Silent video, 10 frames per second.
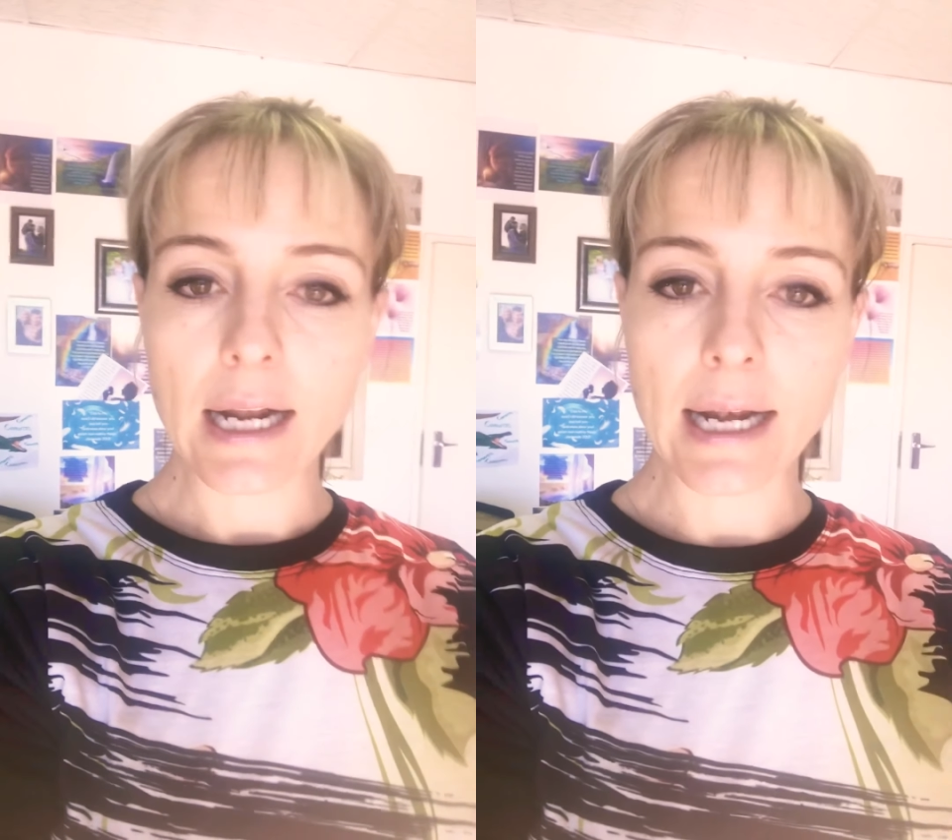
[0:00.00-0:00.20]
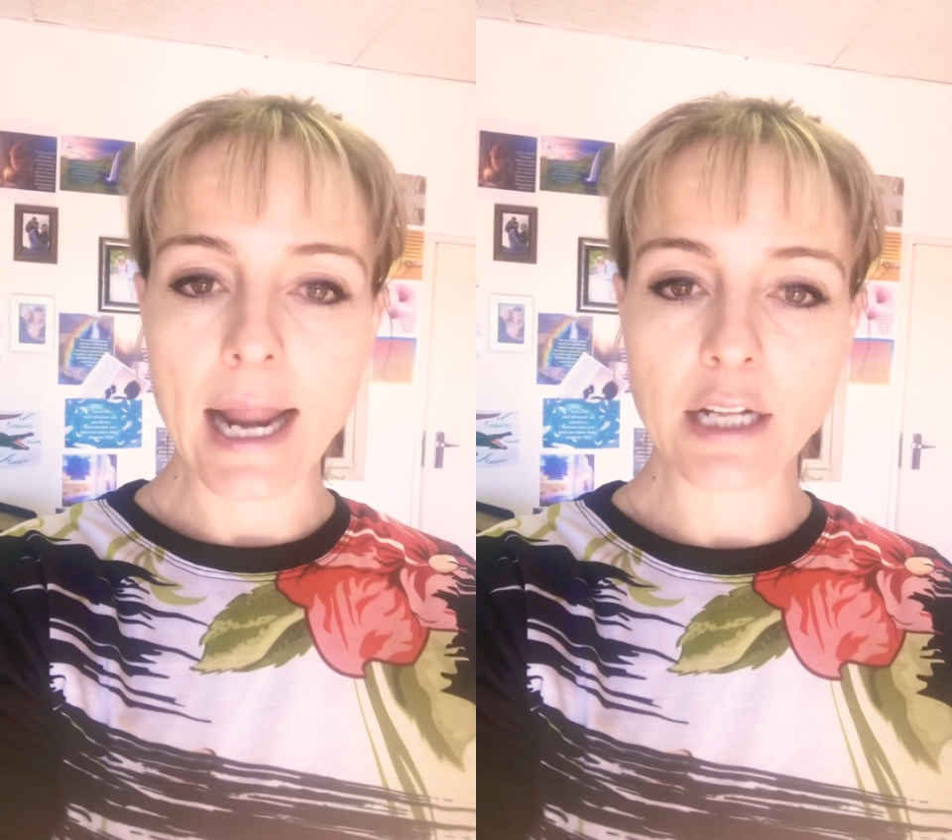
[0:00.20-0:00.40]

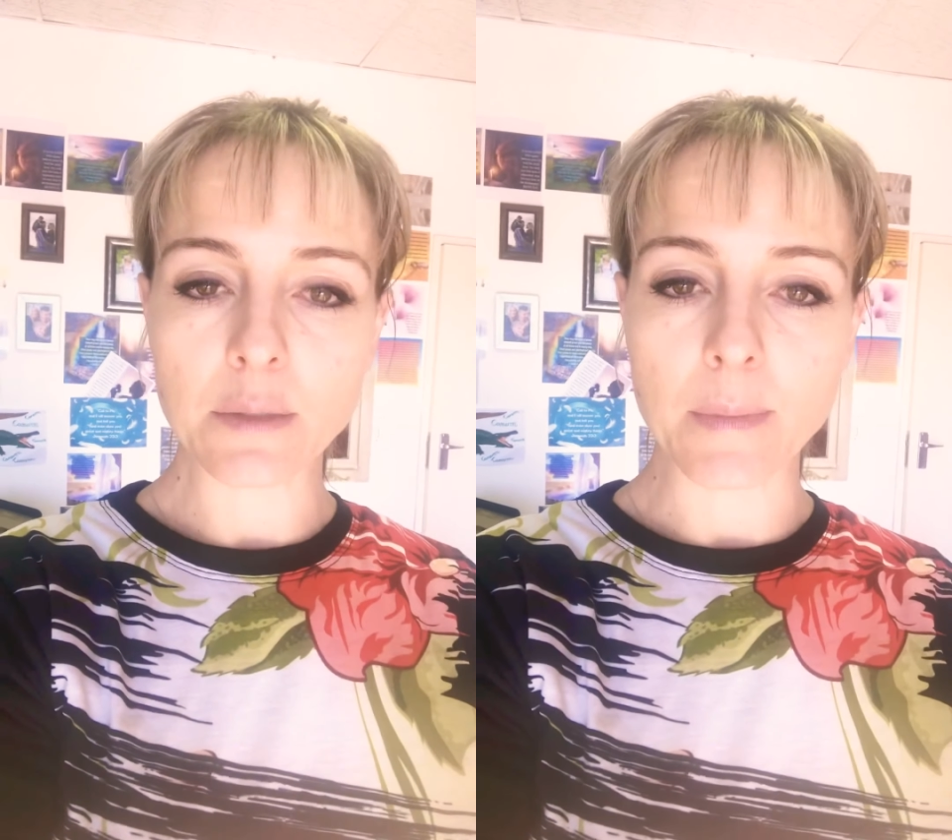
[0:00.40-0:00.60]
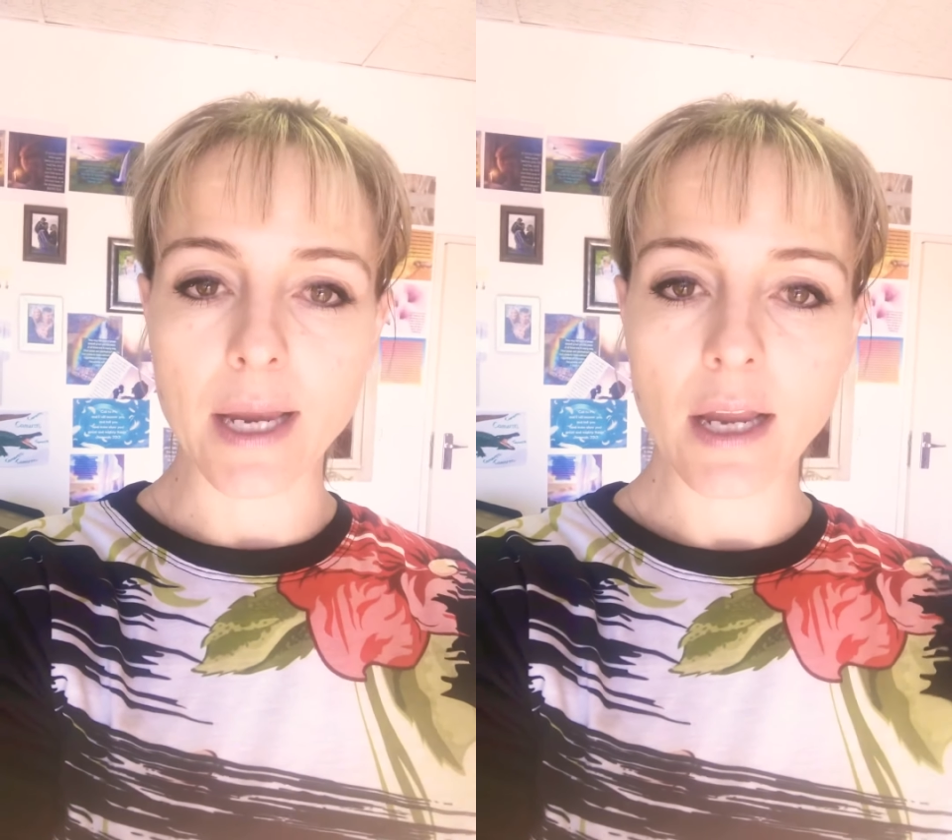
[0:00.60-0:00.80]

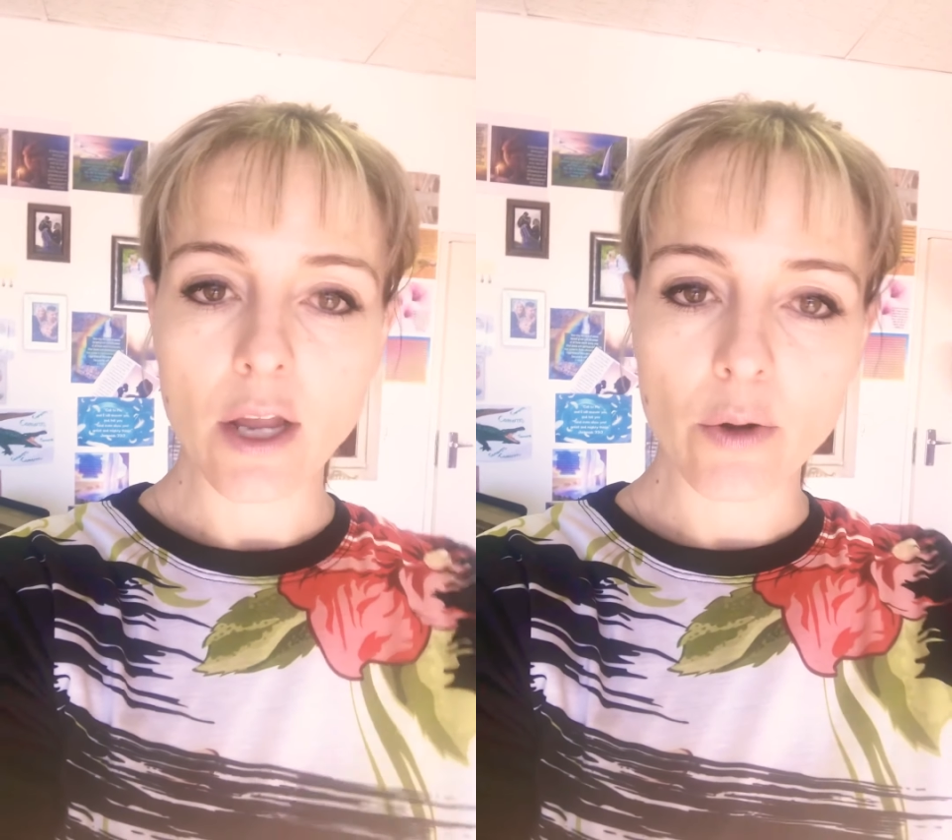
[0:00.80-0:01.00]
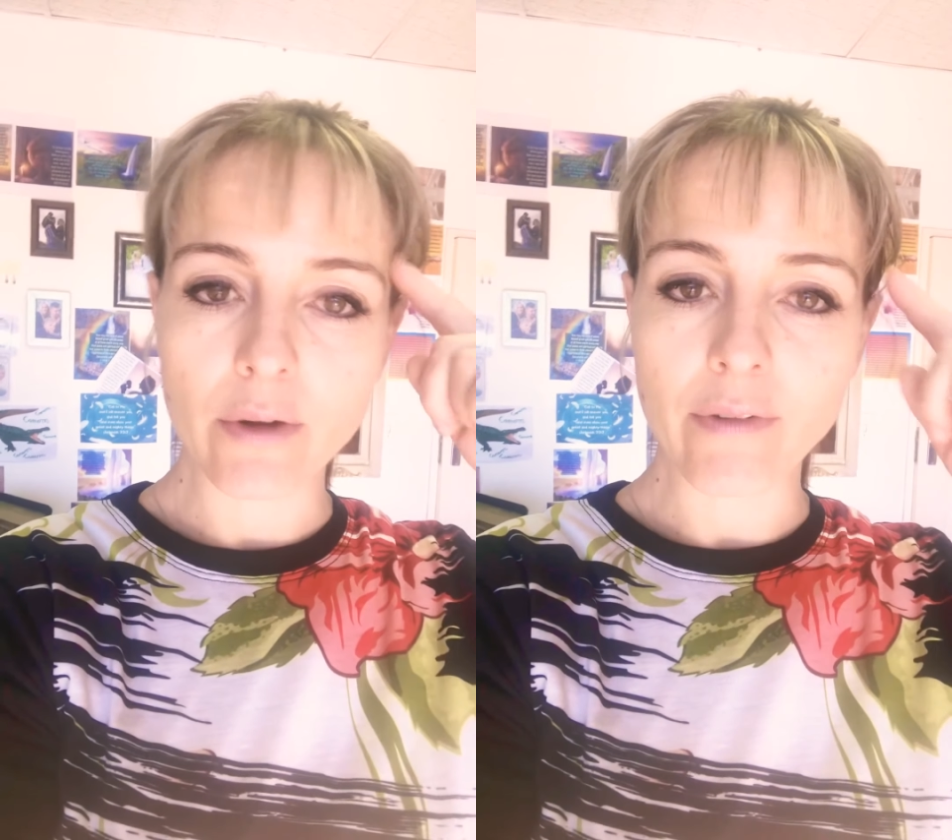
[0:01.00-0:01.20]
Let me
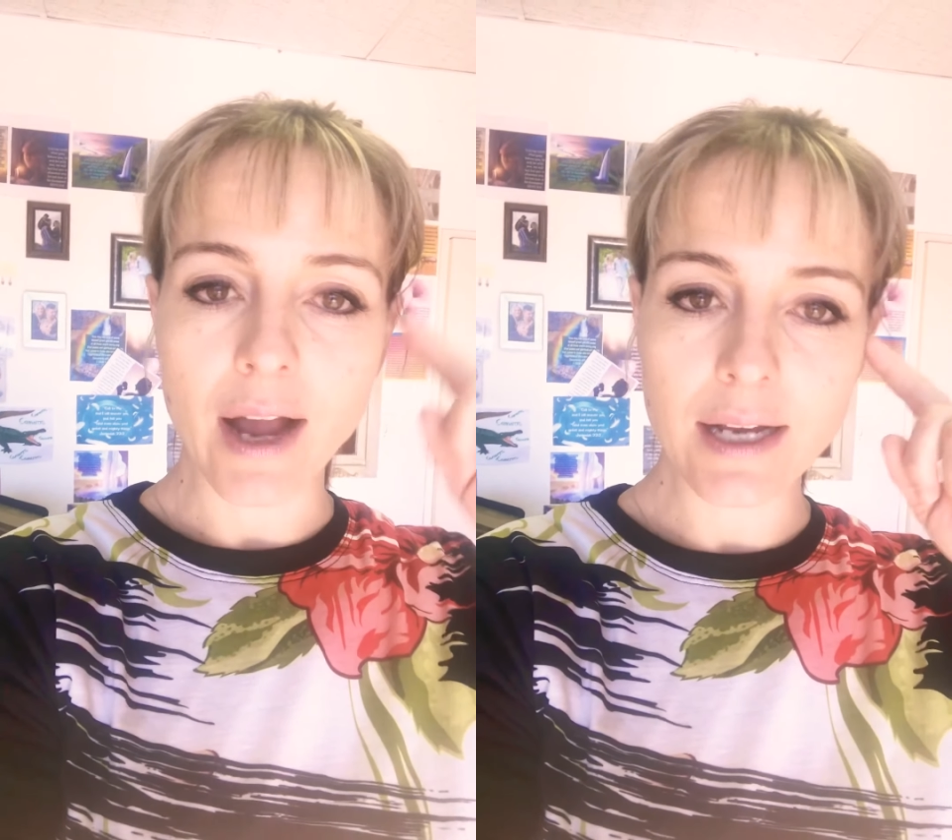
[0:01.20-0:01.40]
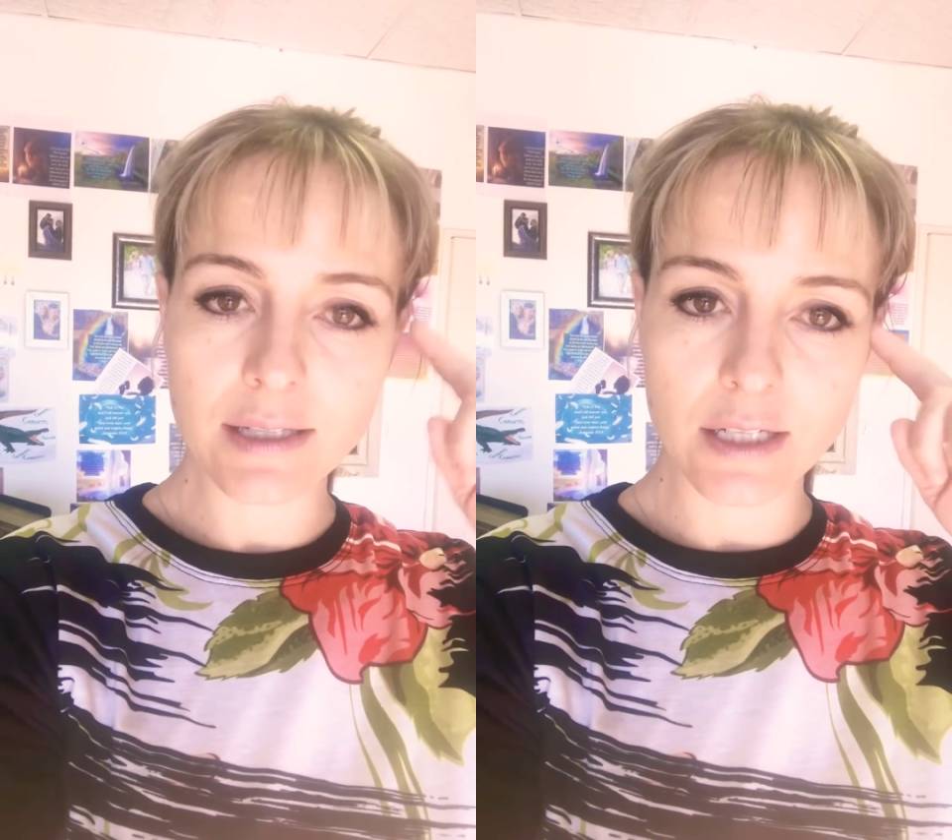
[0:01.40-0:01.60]

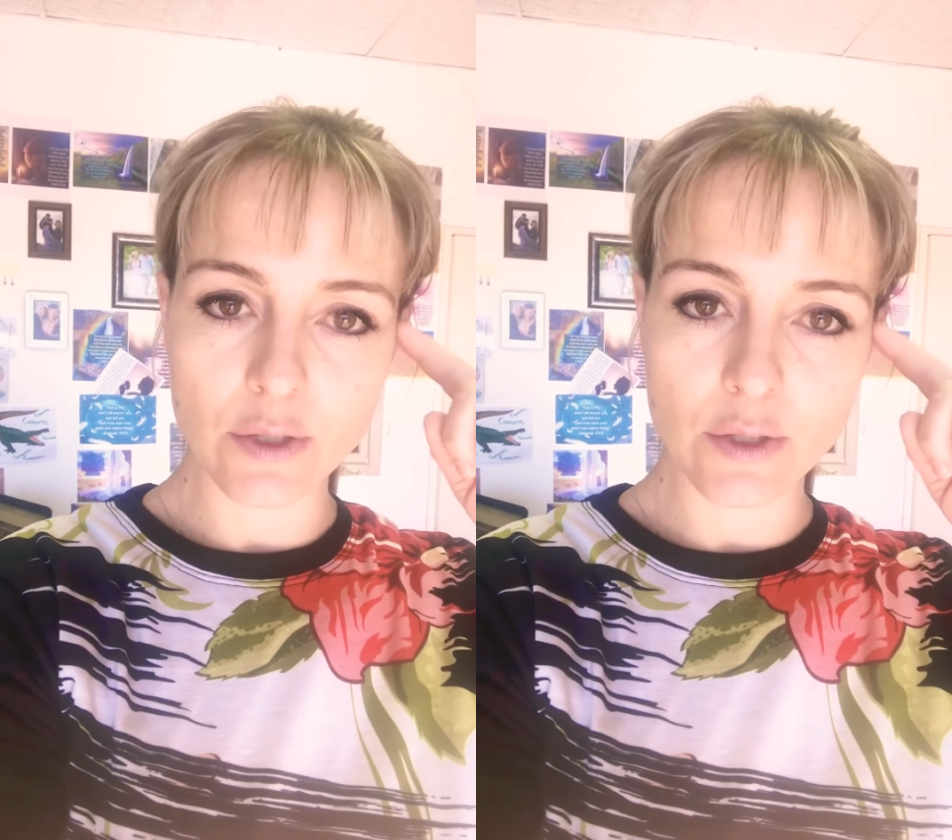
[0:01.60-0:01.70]
revise the